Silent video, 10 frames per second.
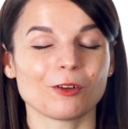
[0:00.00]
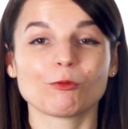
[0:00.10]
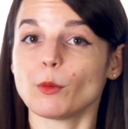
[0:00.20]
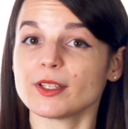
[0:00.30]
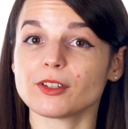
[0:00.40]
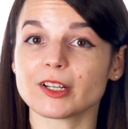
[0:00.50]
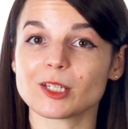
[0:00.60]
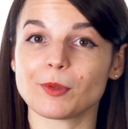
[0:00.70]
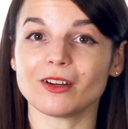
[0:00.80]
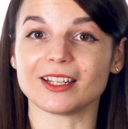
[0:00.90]
What was your
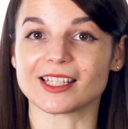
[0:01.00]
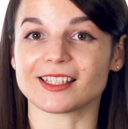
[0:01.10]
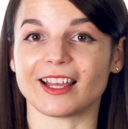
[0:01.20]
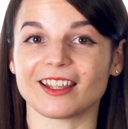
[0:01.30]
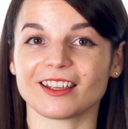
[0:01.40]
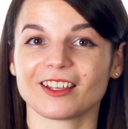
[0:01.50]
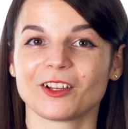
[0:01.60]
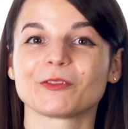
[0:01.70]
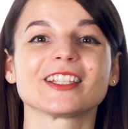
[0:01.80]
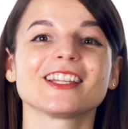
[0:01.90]
experience like?
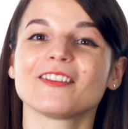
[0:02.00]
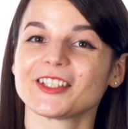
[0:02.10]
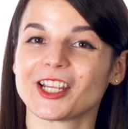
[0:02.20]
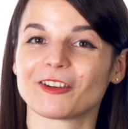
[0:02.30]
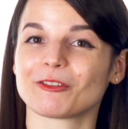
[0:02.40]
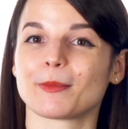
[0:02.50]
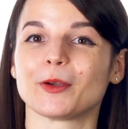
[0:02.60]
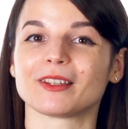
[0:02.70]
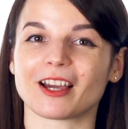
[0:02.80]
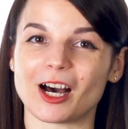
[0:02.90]
We'd love to hear from you
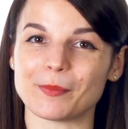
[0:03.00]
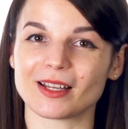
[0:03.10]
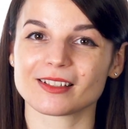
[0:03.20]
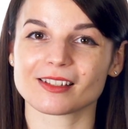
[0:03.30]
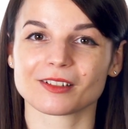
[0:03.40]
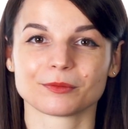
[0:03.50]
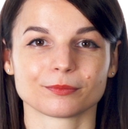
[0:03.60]
in the comments.